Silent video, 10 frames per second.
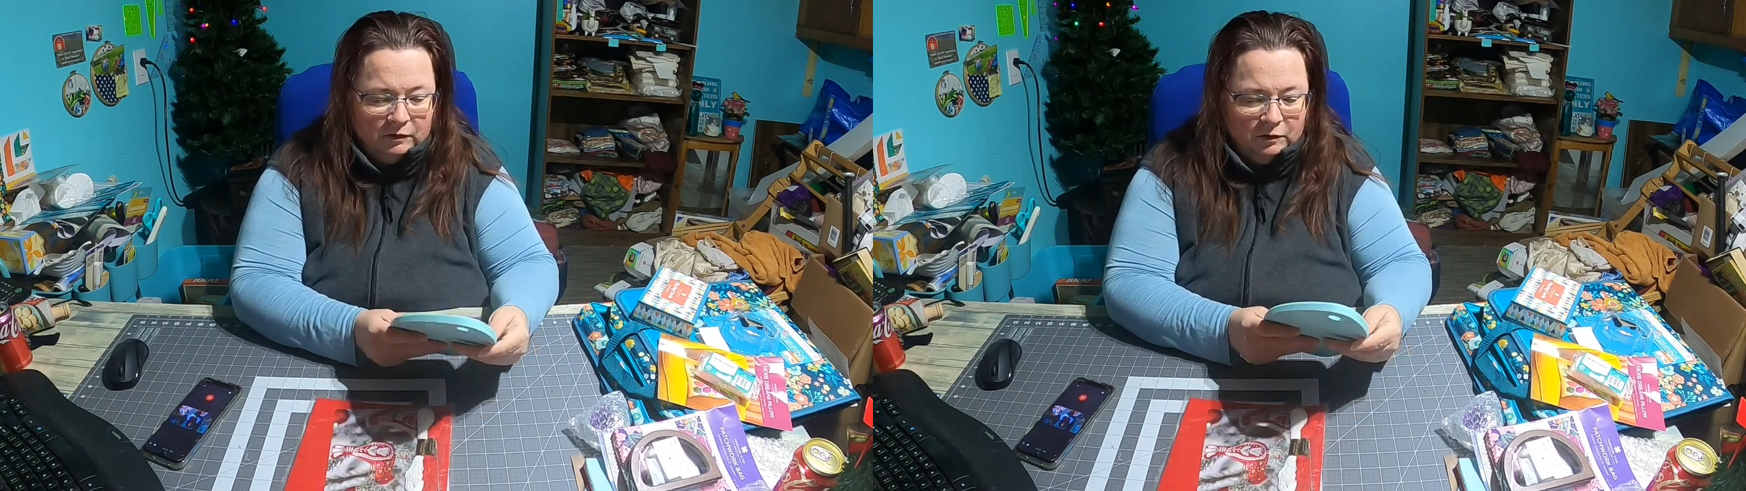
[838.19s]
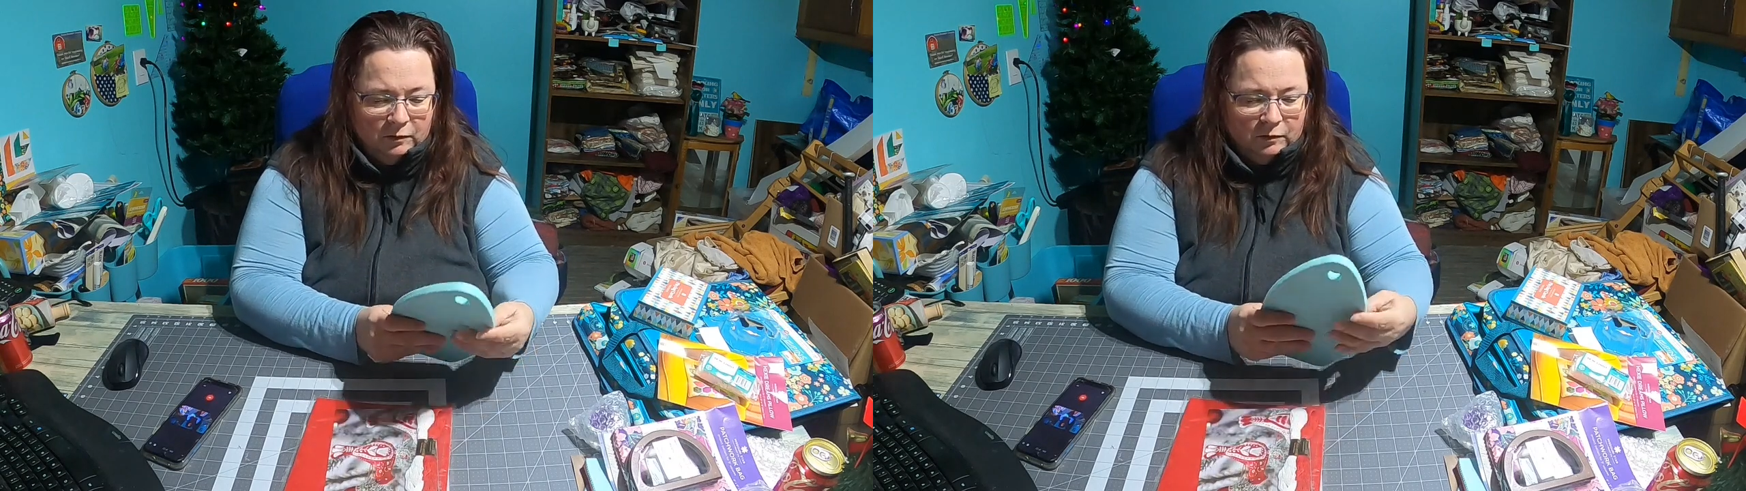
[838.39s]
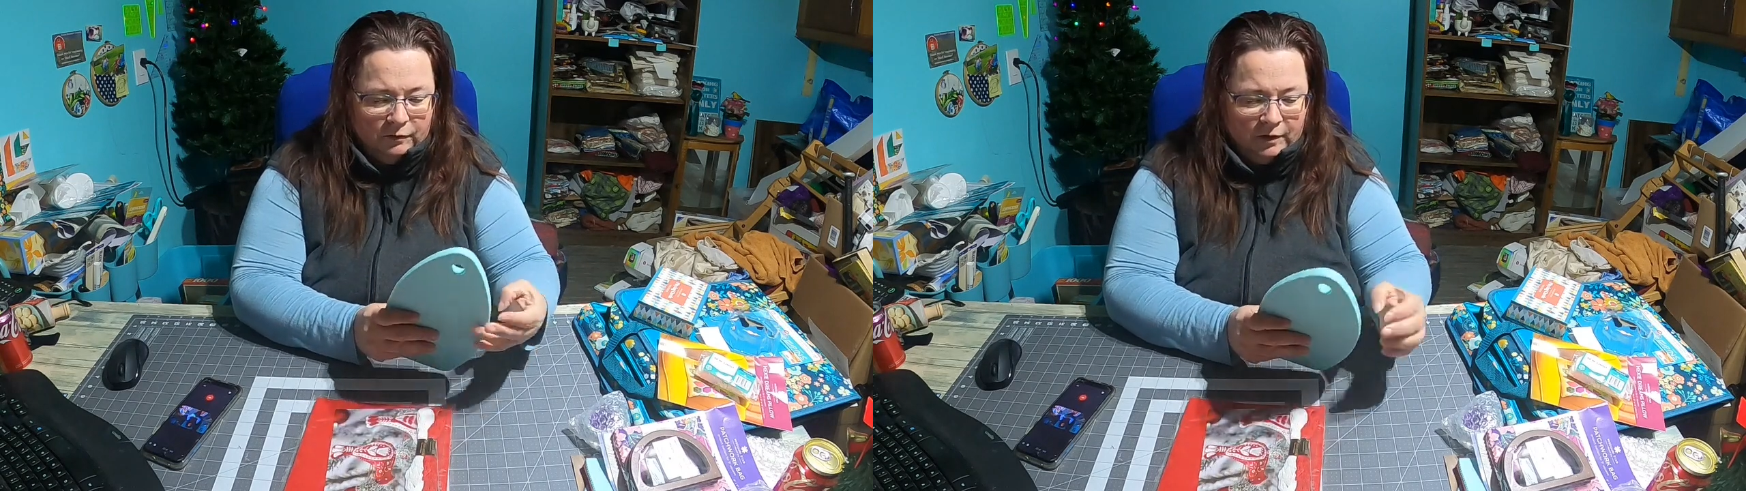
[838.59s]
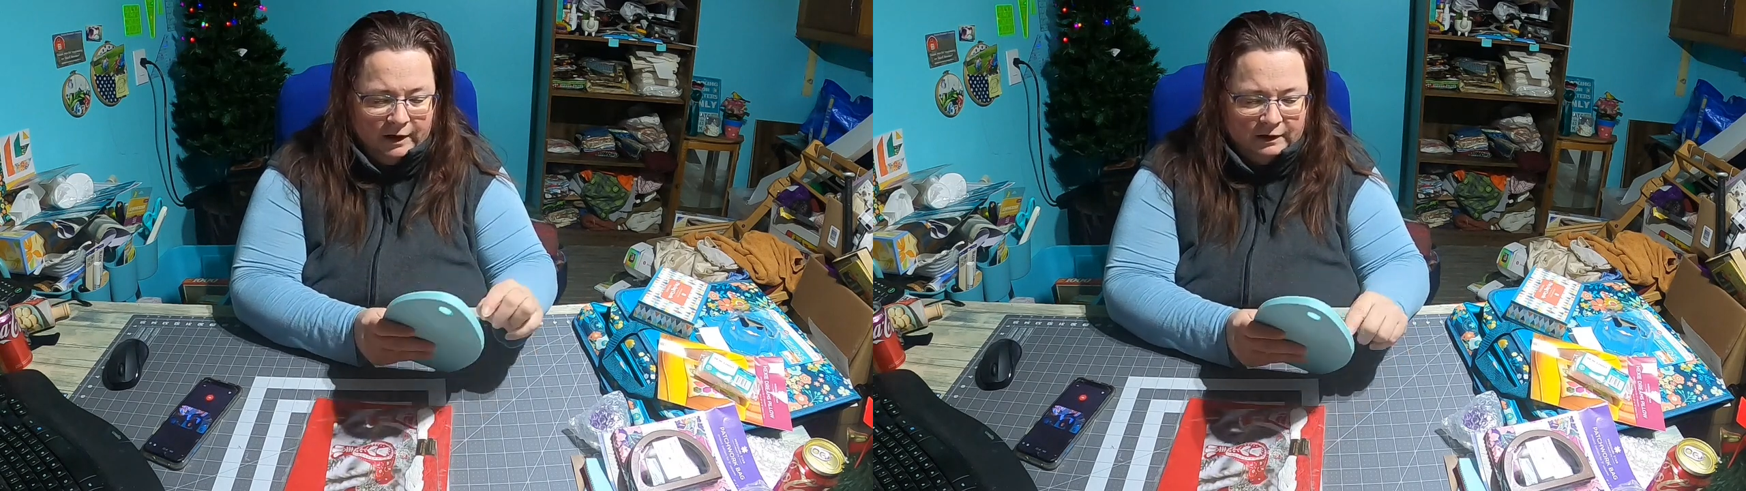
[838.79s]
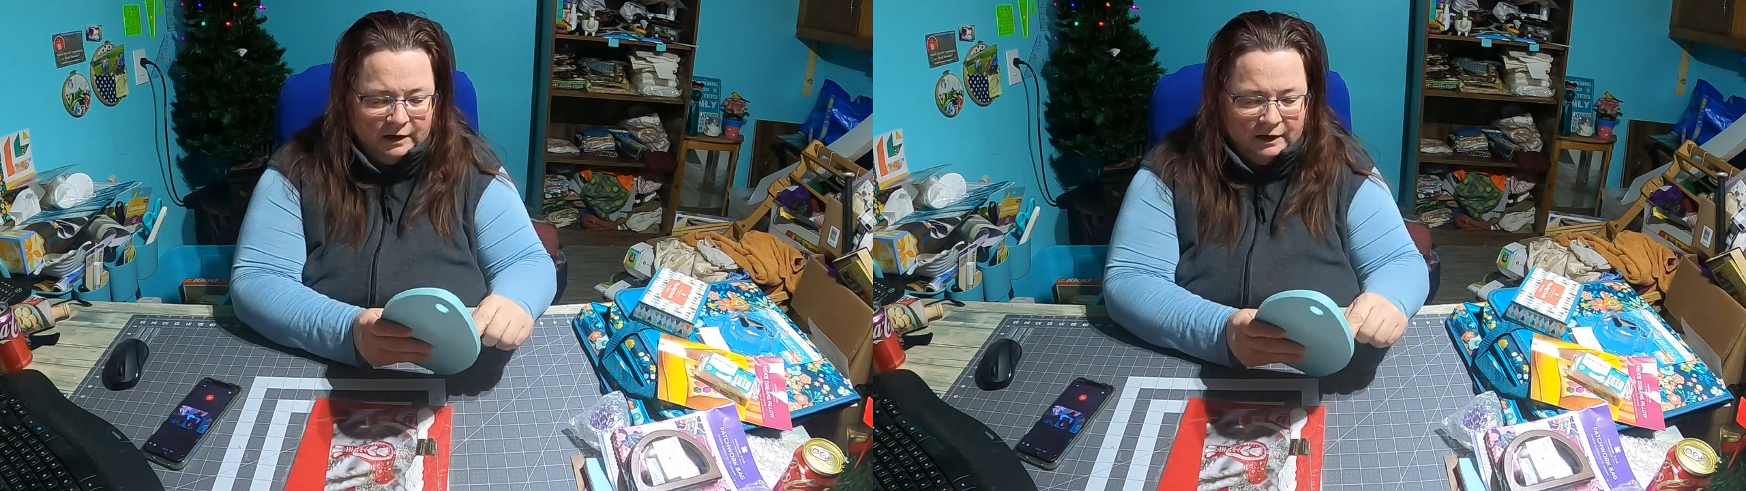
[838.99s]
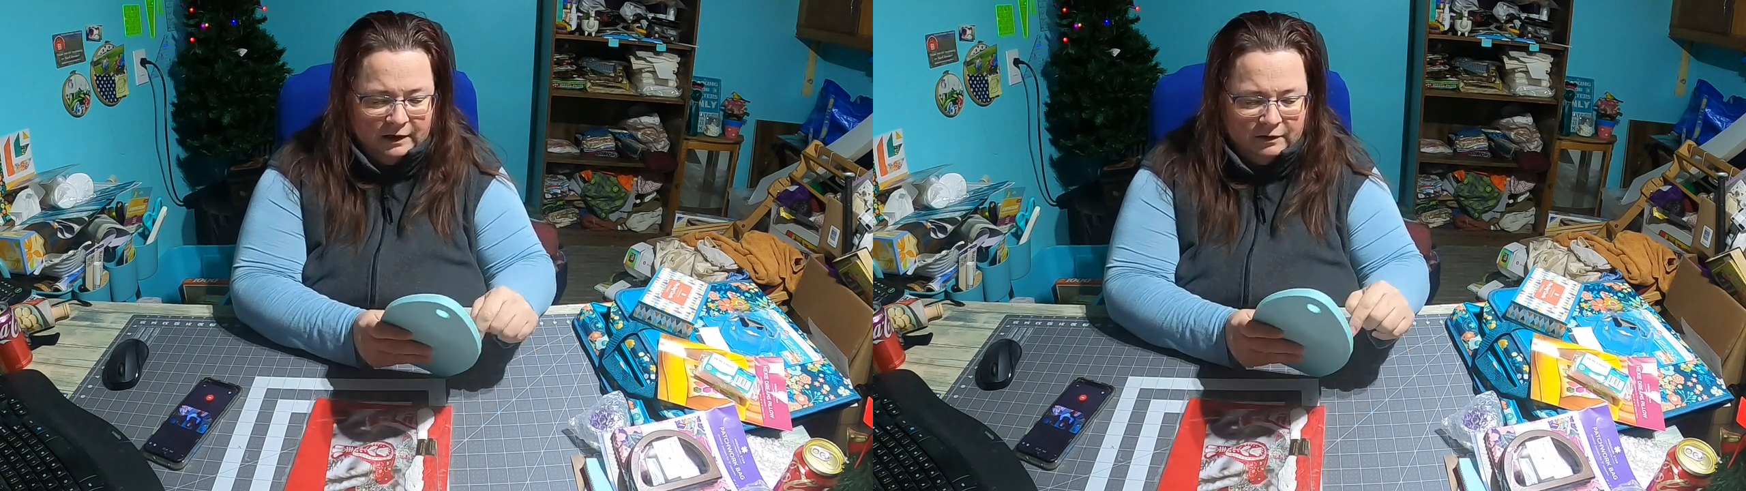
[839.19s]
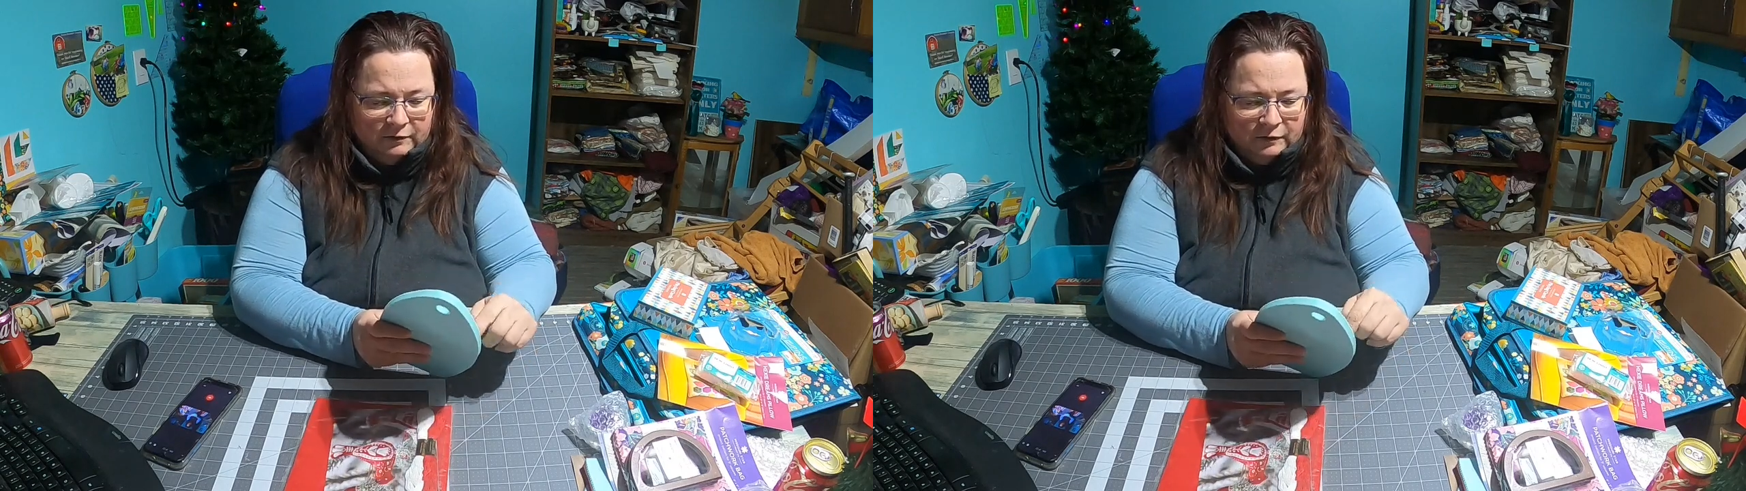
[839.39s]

to find a good